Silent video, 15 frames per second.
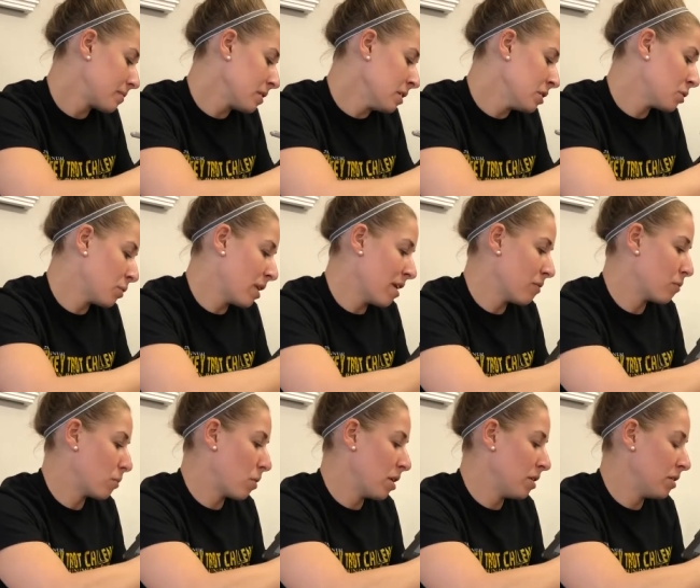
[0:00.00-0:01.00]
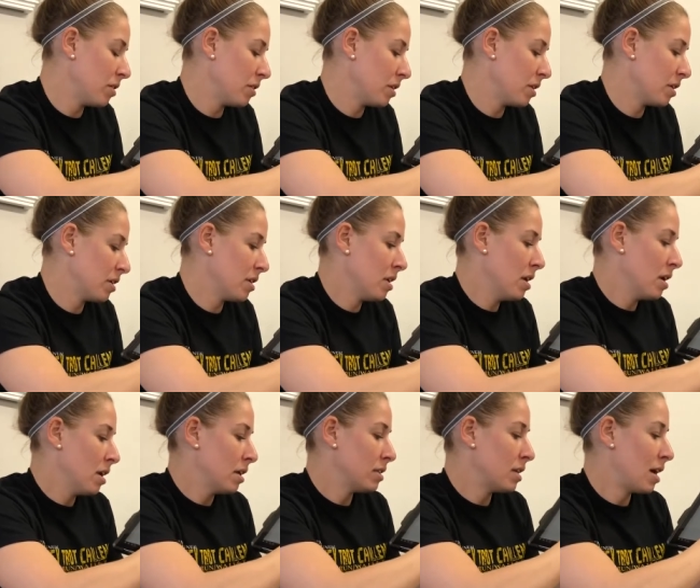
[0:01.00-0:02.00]
So we have 1/3
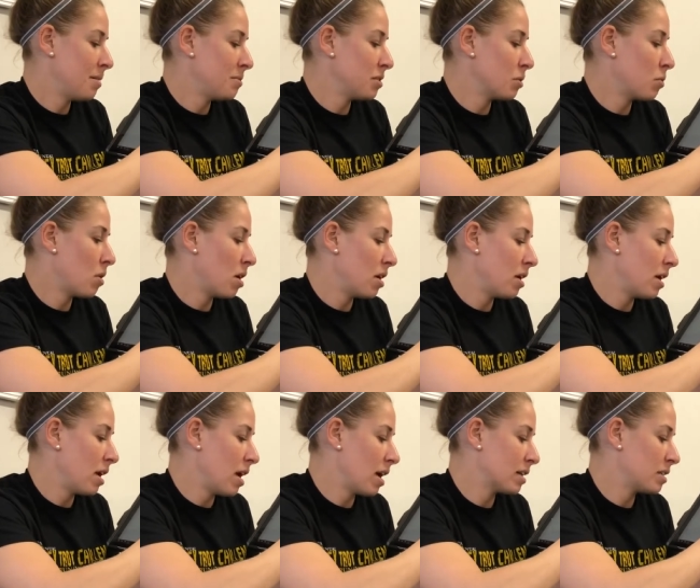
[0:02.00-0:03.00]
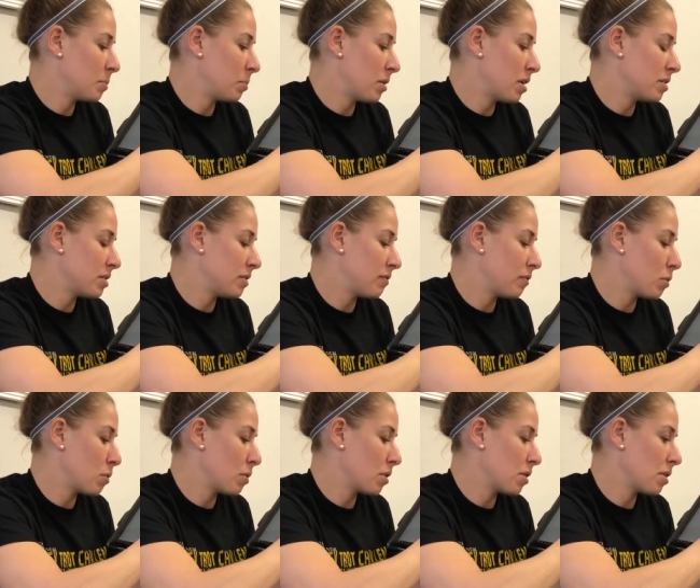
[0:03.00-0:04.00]
times the quantity x plus
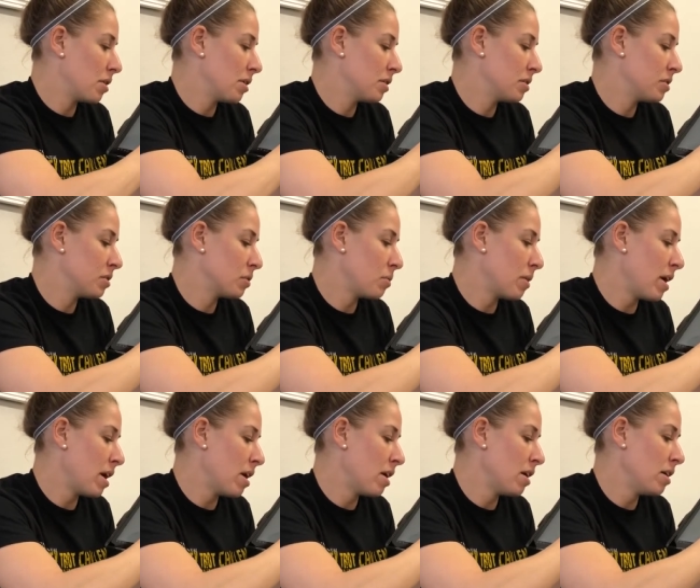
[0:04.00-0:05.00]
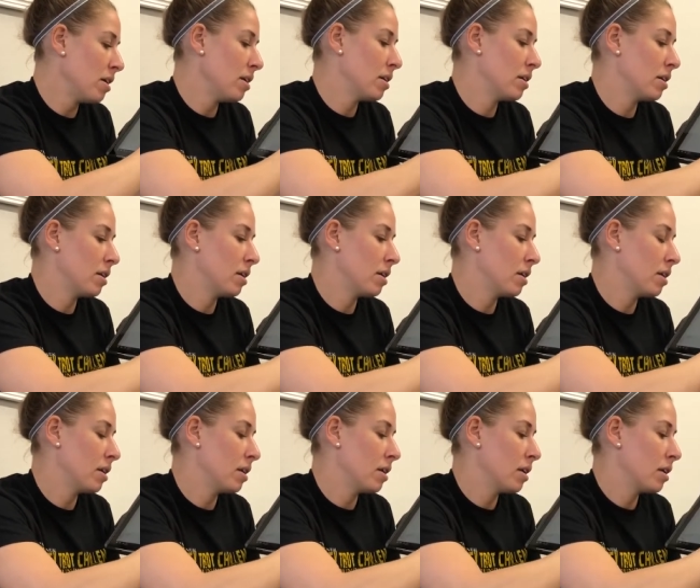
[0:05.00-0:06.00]
4 squared.
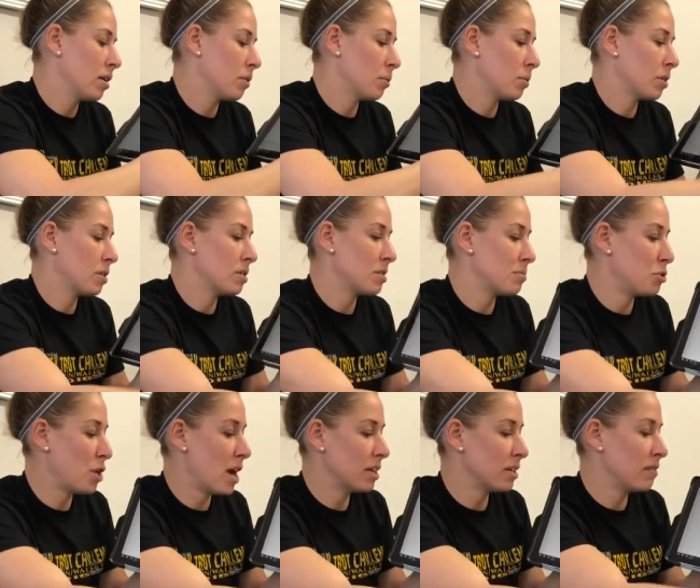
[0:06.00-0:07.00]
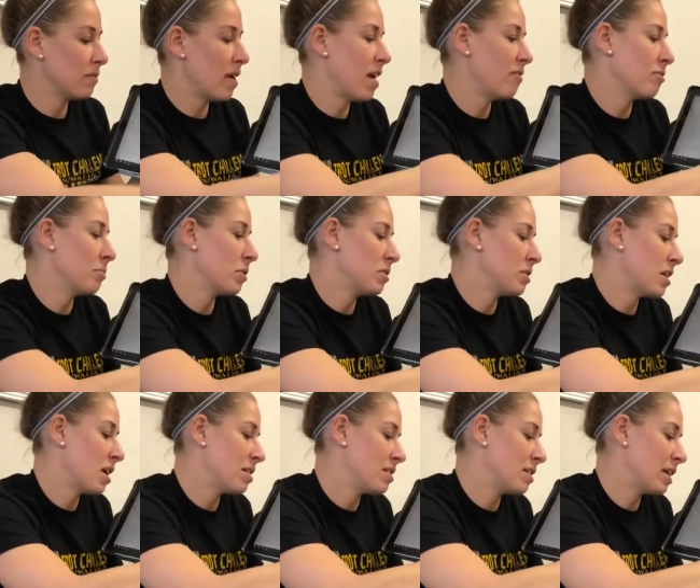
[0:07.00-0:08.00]
We're subtracting 5 from both
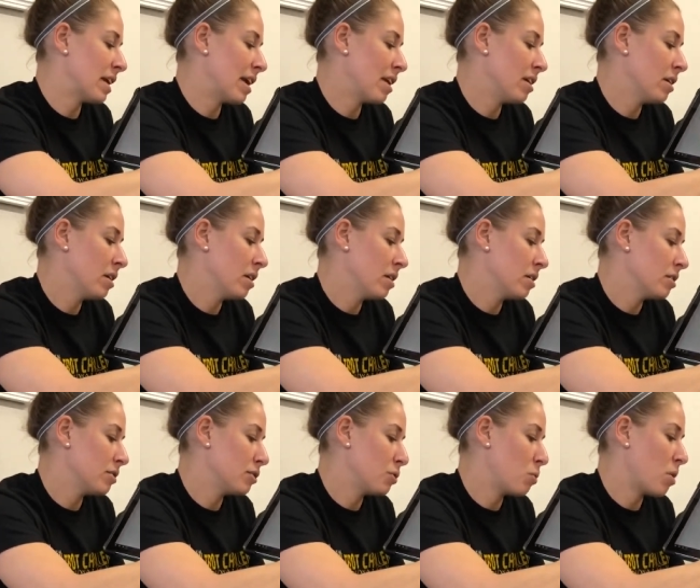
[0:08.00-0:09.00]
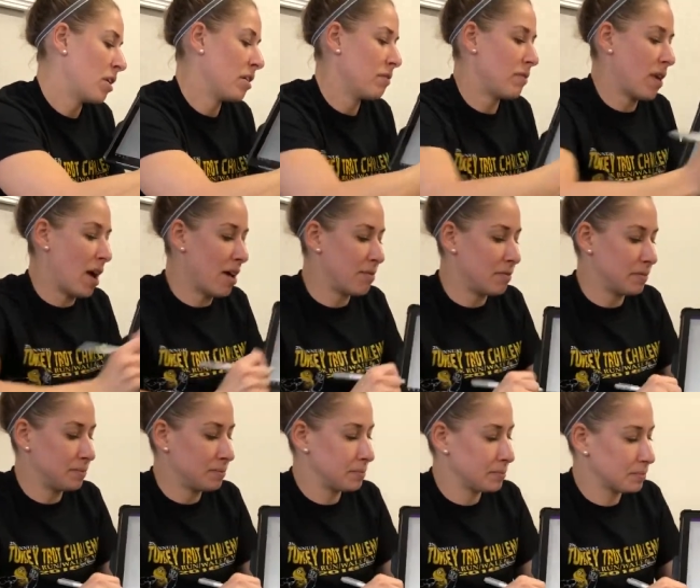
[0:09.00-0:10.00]
sides to get 25.
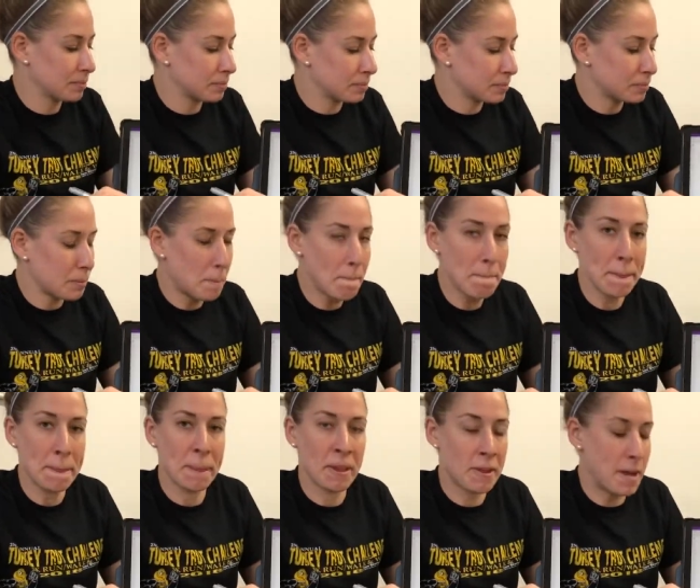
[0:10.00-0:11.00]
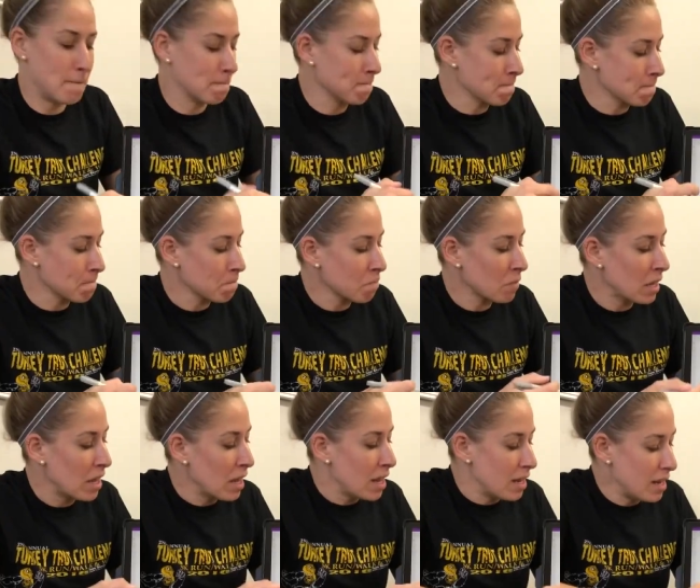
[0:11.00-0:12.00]
Okay.
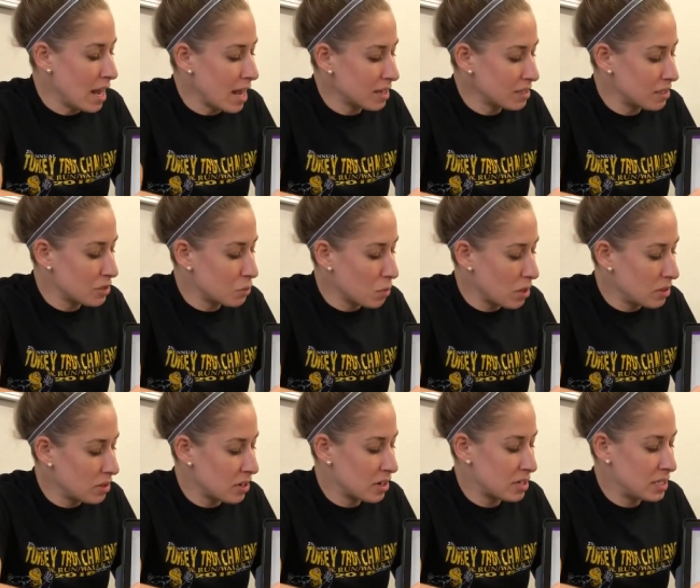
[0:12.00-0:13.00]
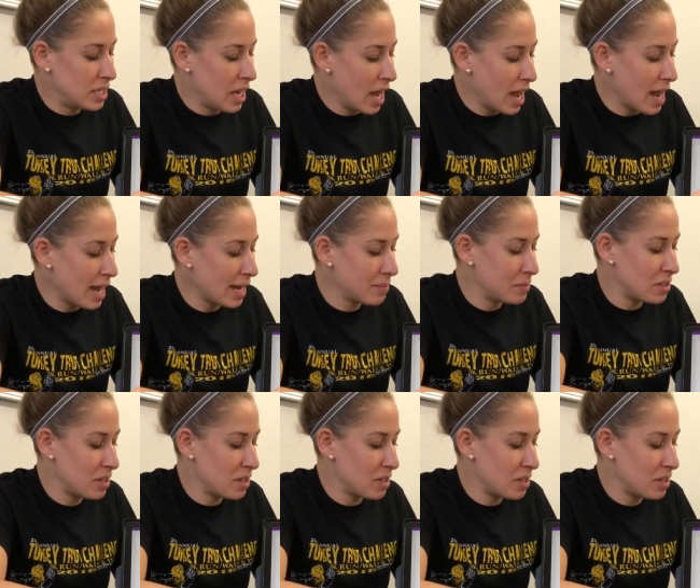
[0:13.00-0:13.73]
Next, it's 1/3 times